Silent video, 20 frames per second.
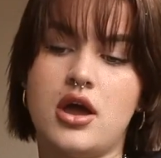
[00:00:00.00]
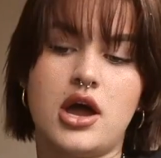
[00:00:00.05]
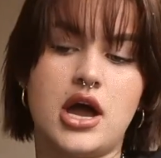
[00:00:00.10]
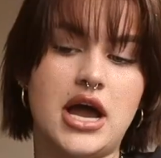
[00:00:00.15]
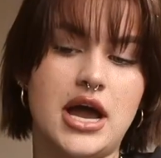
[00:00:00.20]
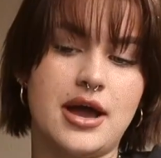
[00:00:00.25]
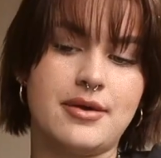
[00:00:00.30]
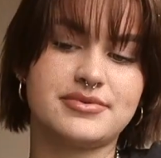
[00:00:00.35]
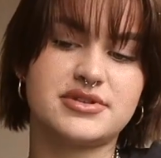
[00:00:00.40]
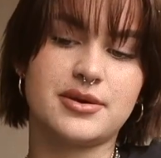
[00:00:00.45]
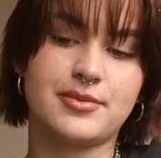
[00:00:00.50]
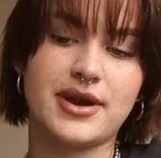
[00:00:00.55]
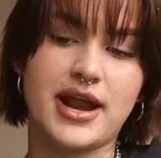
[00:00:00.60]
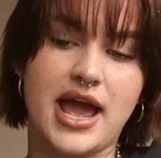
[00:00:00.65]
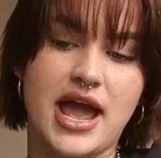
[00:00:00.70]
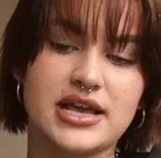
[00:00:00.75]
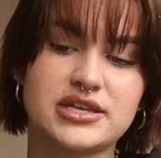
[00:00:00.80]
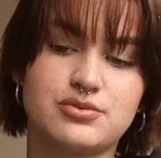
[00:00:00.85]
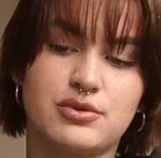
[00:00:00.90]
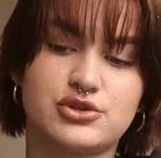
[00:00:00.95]
Someone
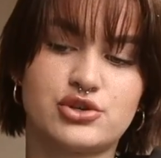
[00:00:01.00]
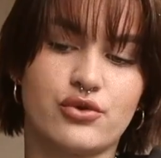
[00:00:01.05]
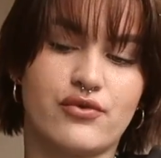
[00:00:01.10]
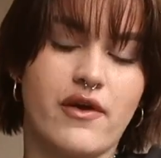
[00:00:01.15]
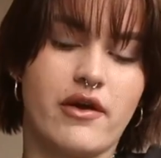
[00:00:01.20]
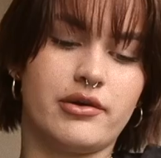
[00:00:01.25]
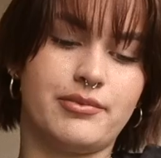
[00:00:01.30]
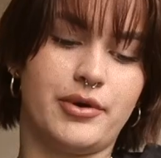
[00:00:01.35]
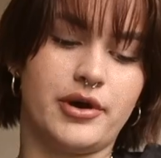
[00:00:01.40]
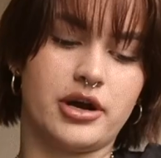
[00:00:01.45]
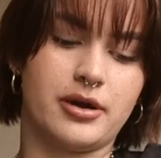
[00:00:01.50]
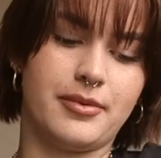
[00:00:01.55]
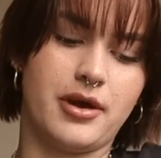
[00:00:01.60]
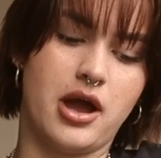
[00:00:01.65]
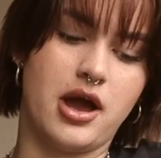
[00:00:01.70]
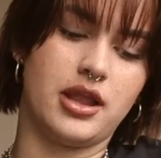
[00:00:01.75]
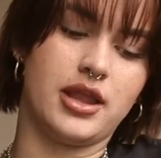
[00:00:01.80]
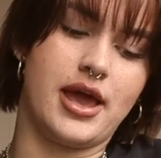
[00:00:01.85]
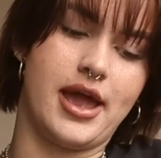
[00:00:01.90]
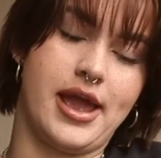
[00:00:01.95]
asked, what's your favorite part
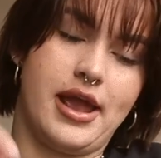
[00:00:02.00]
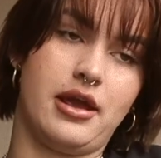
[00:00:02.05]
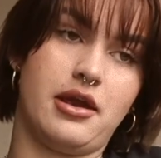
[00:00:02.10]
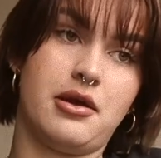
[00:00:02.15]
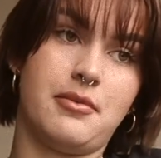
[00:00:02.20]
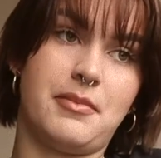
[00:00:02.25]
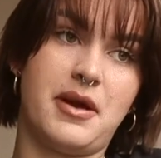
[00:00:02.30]
about LA?